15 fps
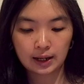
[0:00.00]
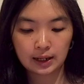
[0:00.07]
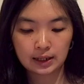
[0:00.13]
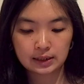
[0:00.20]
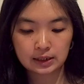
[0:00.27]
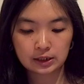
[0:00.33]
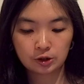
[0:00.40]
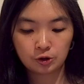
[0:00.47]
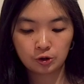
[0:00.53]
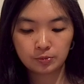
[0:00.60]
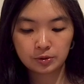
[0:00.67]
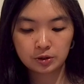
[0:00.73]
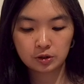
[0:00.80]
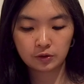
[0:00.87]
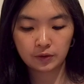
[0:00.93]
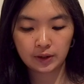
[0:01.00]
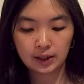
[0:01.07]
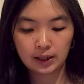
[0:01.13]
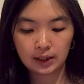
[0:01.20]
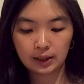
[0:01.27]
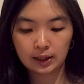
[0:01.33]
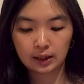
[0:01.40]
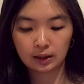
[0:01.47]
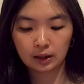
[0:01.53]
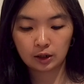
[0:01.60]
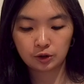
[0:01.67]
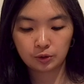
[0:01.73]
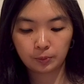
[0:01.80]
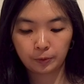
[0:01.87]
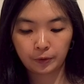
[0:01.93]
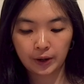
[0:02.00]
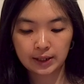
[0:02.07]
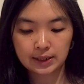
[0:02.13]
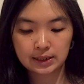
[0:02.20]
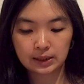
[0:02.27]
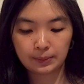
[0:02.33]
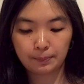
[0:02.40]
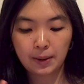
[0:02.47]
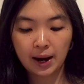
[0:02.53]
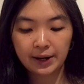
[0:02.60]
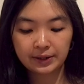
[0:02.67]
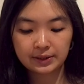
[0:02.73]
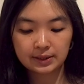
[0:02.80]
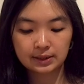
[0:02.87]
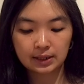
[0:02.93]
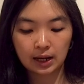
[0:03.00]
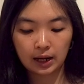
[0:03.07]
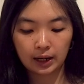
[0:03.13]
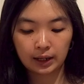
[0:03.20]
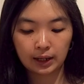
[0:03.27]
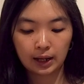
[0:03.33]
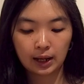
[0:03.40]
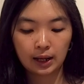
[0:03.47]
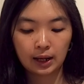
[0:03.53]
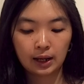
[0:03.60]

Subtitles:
edit home screen and then you press the minus sign.